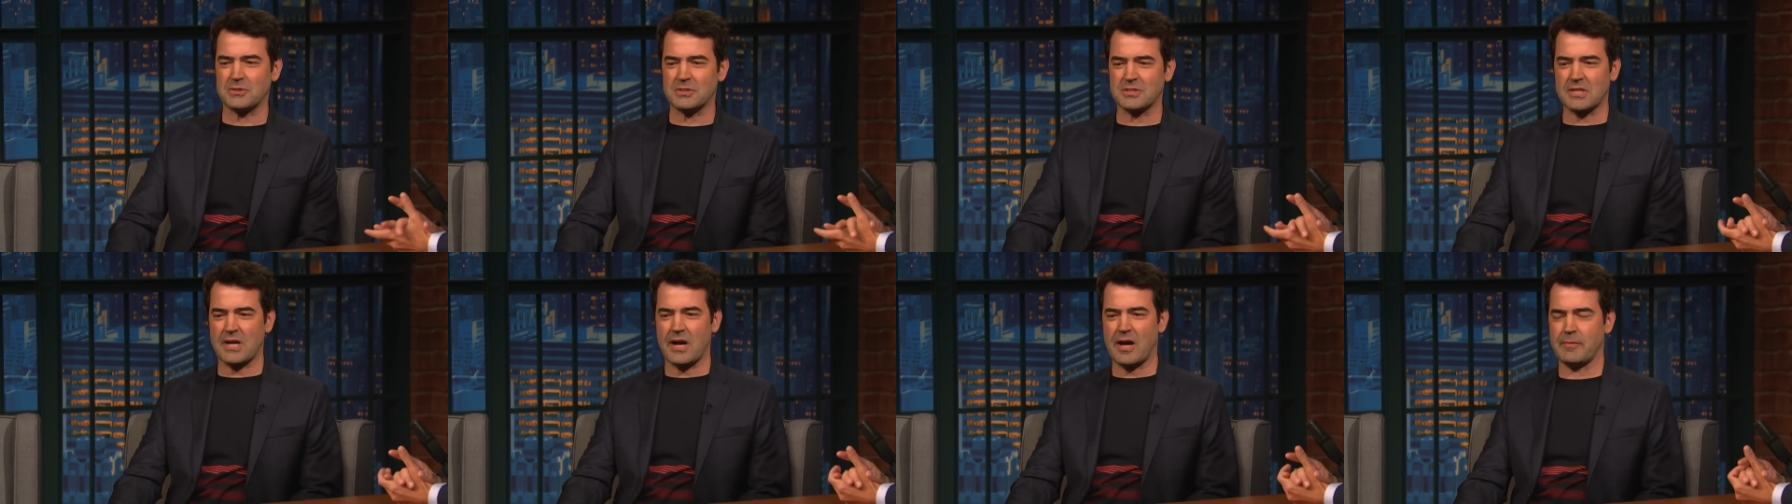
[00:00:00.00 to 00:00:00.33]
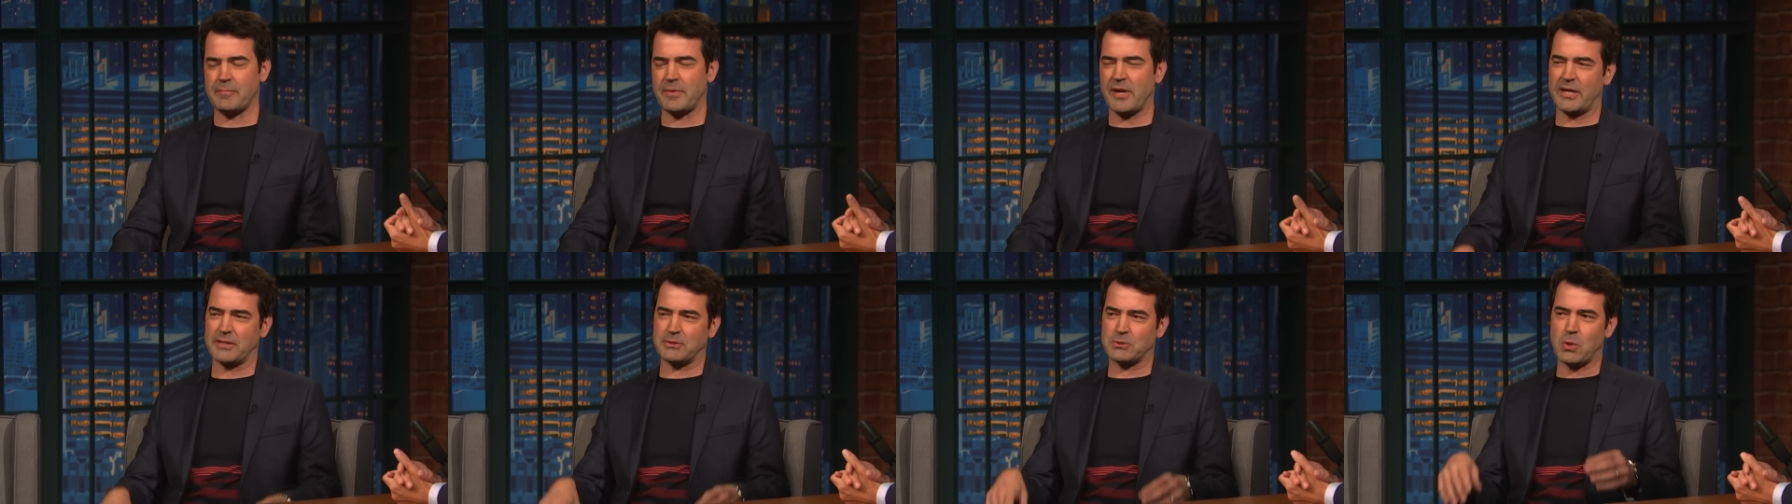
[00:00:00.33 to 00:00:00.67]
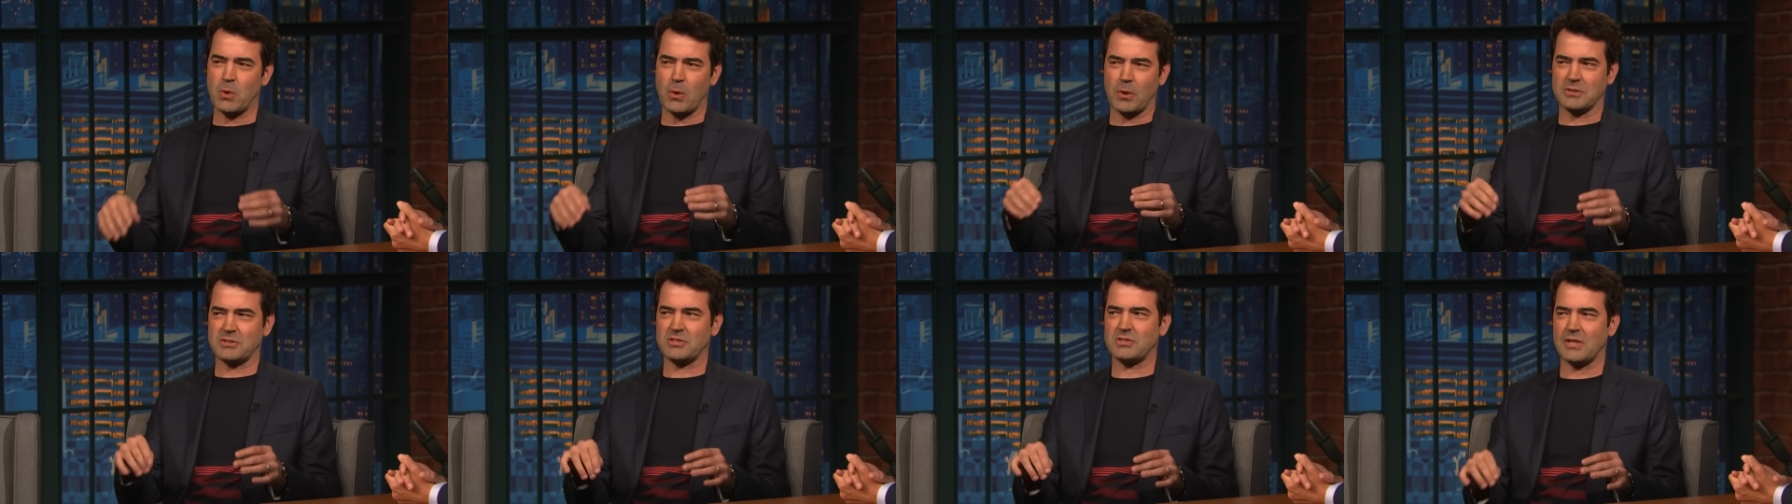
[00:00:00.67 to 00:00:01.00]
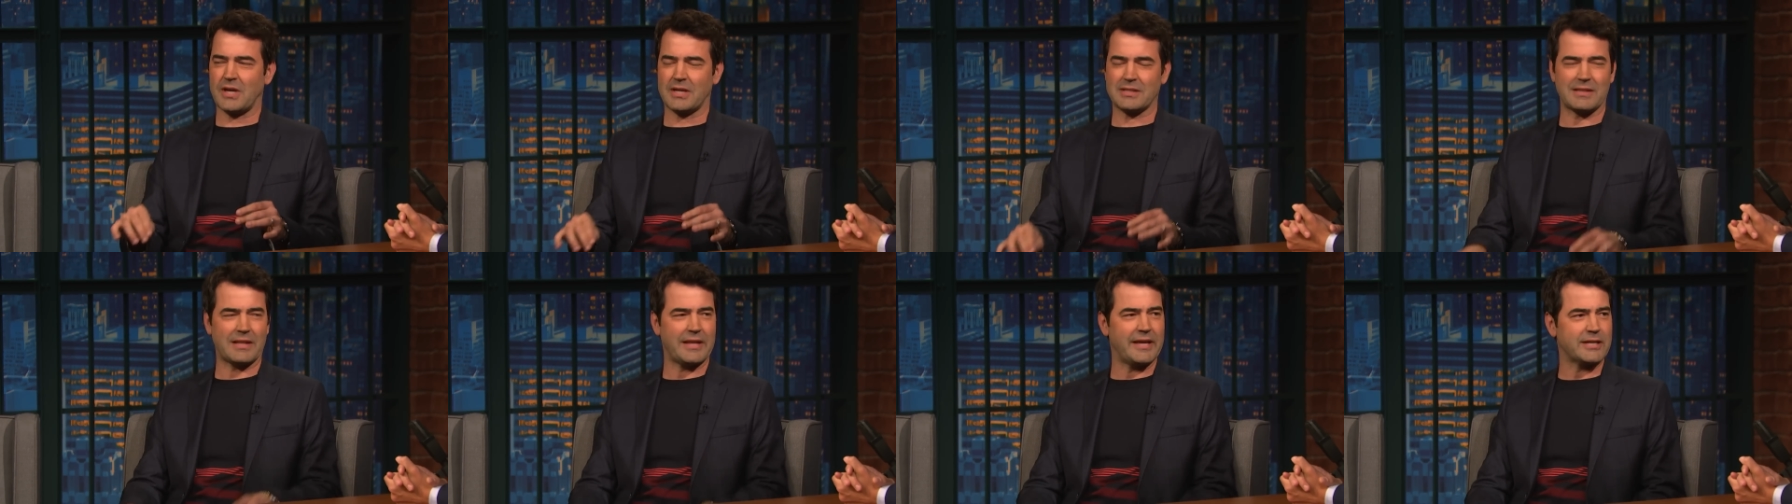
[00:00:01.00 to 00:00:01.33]
time had
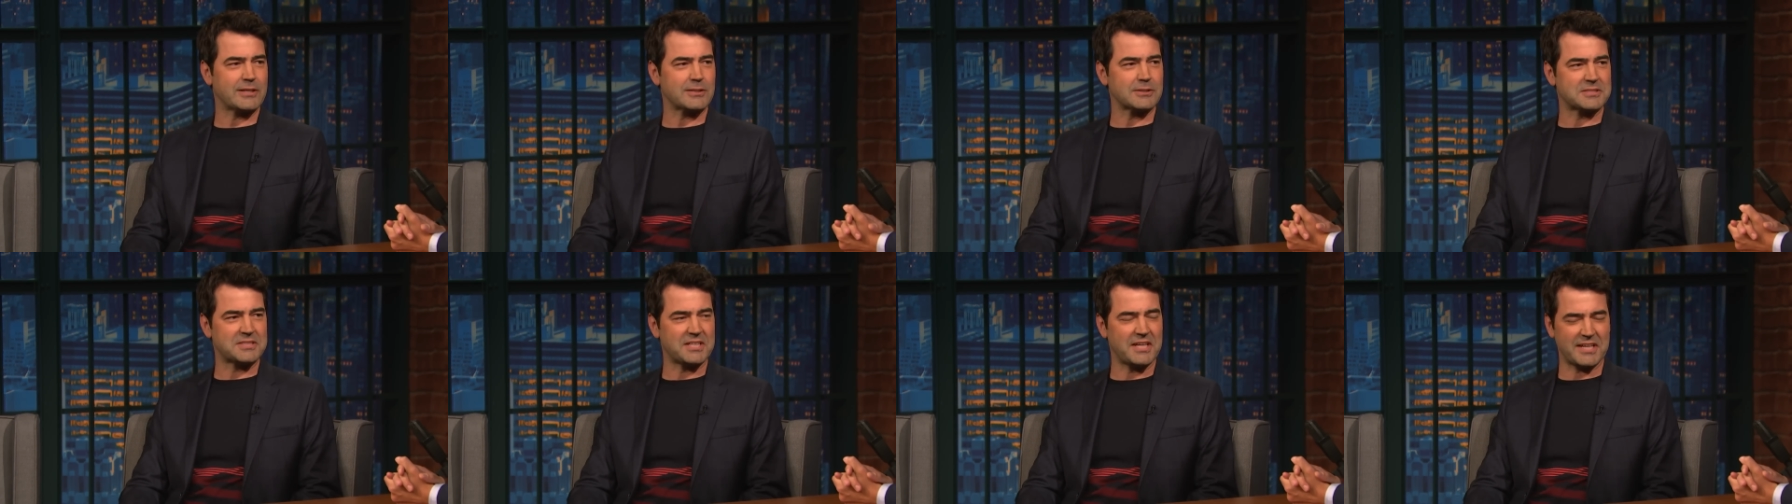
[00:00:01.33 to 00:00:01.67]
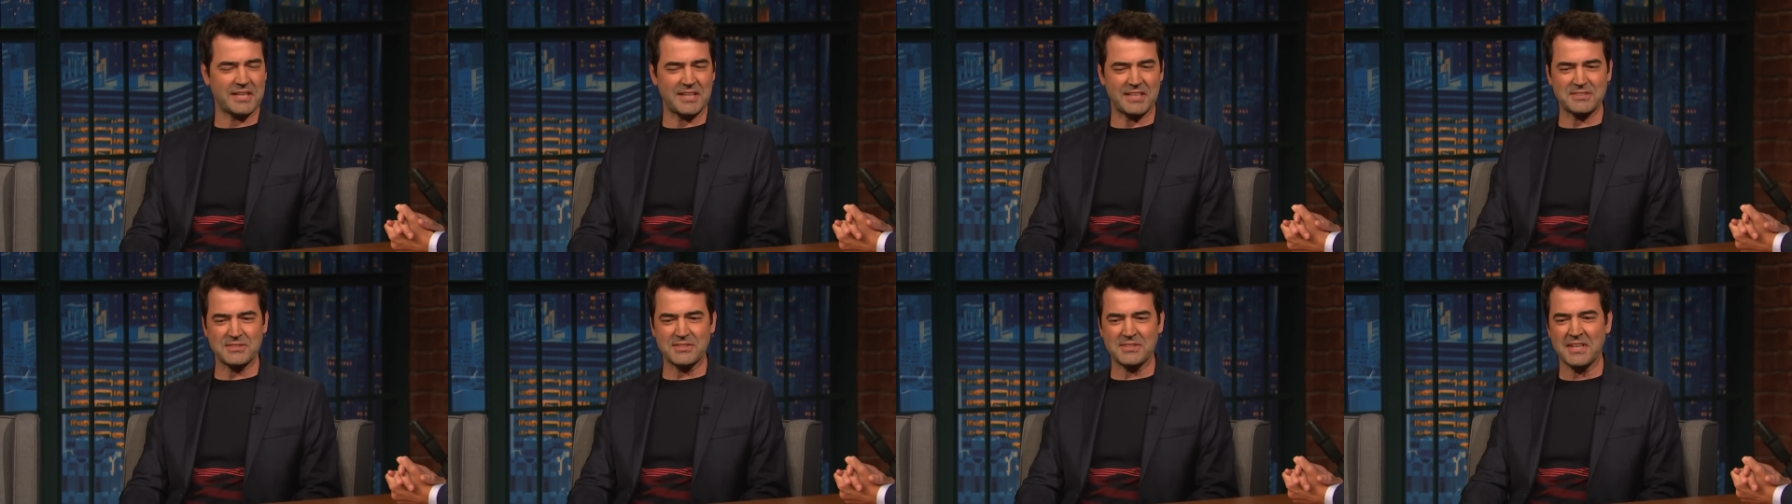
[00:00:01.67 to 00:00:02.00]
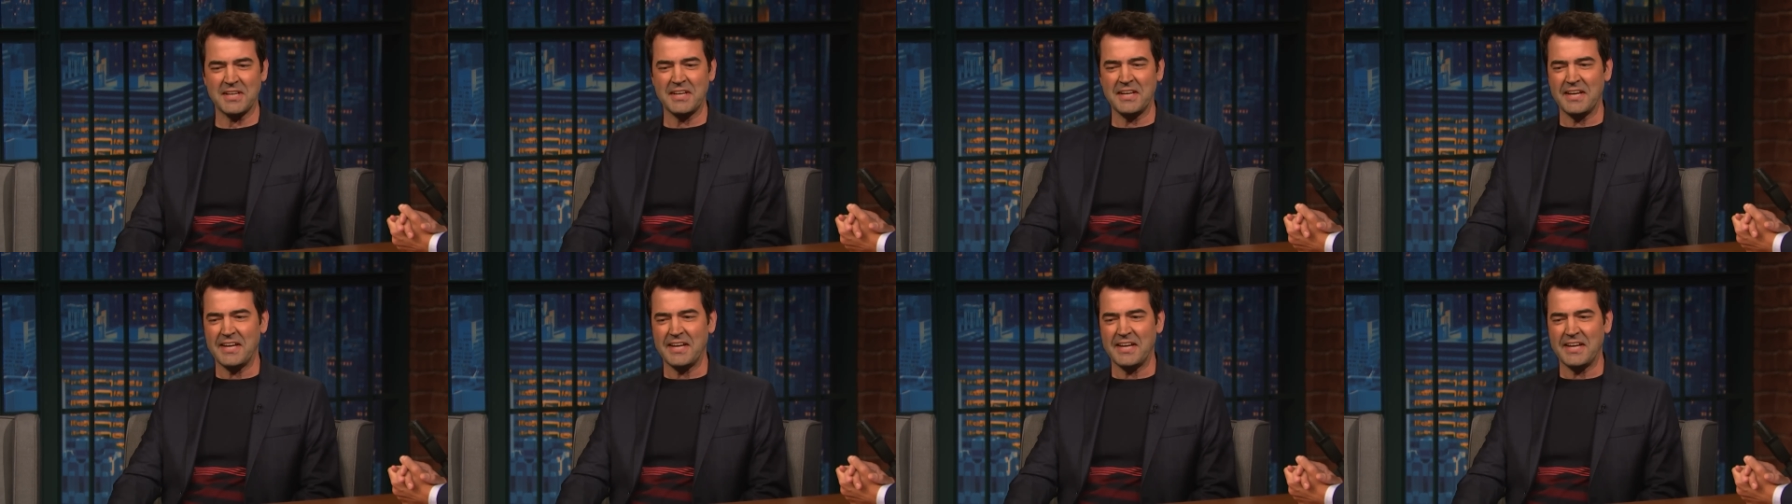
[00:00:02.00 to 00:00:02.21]
courtside Laker tickets,